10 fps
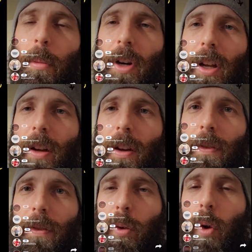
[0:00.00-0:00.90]
but
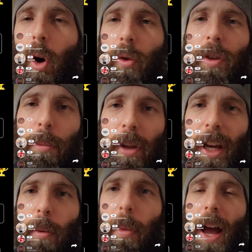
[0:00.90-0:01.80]
if you only
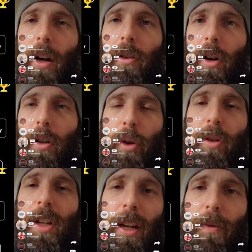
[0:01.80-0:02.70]
play the back row and
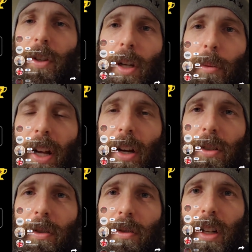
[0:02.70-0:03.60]
rotate in for someone
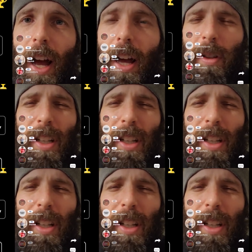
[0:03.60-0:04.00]
else who's the guy